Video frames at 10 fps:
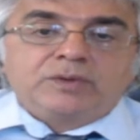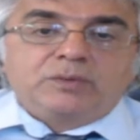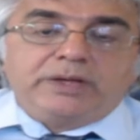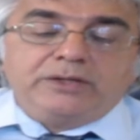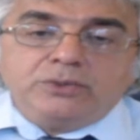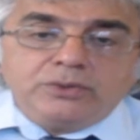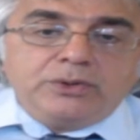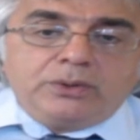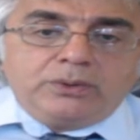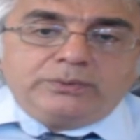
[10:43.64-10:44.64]
when you
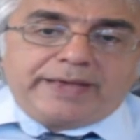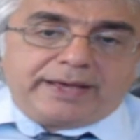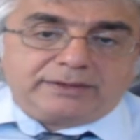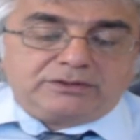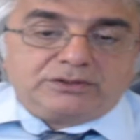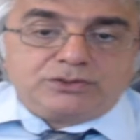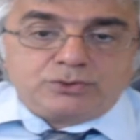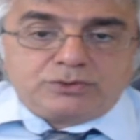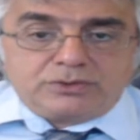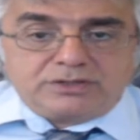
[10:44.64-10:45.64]
know that the
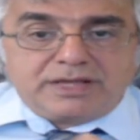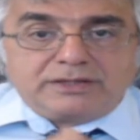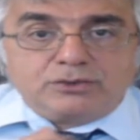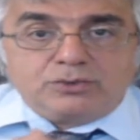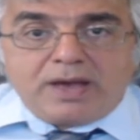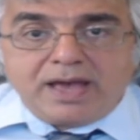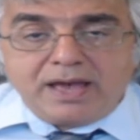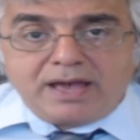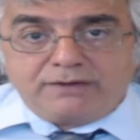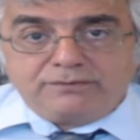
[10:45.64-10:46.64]
resources that you
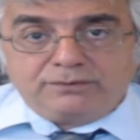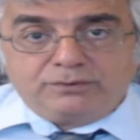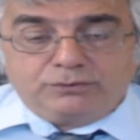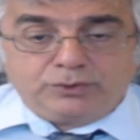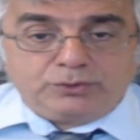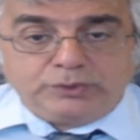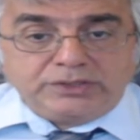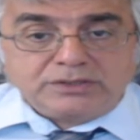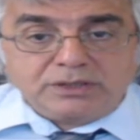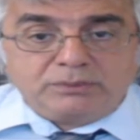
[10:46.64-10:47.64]
have for
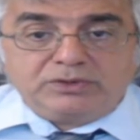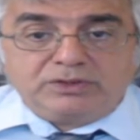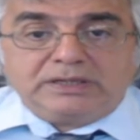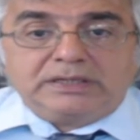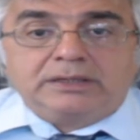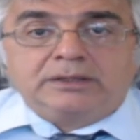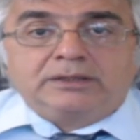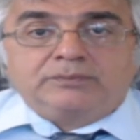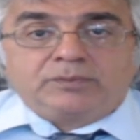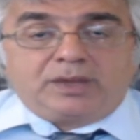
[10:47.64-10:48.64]
doing something
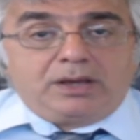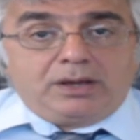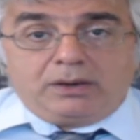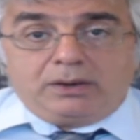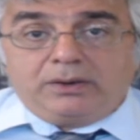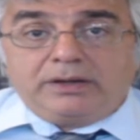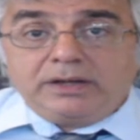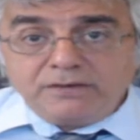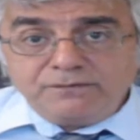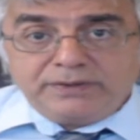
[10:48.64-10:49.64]
are
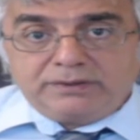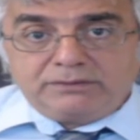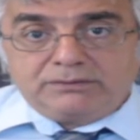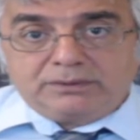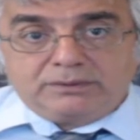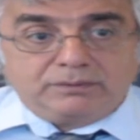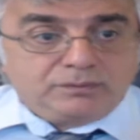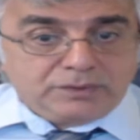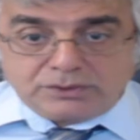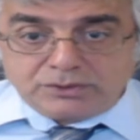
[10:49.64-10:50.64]
infinite,
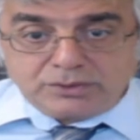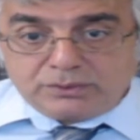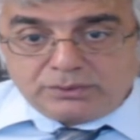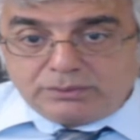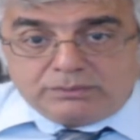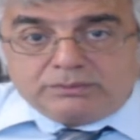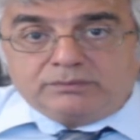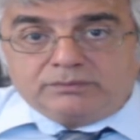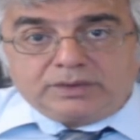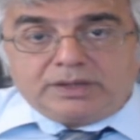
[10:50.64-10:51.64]
so
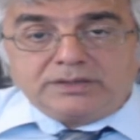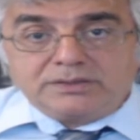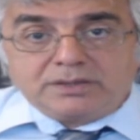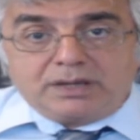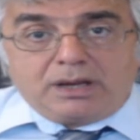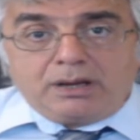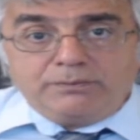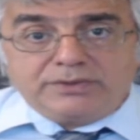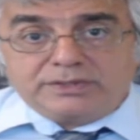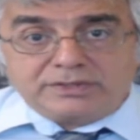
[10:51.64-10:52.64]
it's
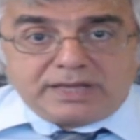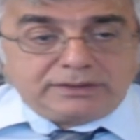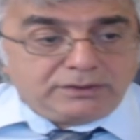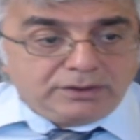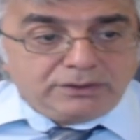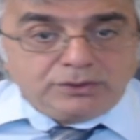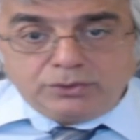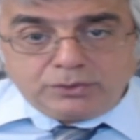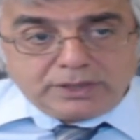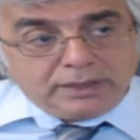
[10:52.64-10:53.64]
obvious that
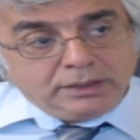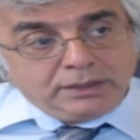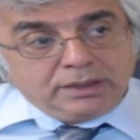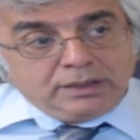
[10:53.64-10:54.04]
you can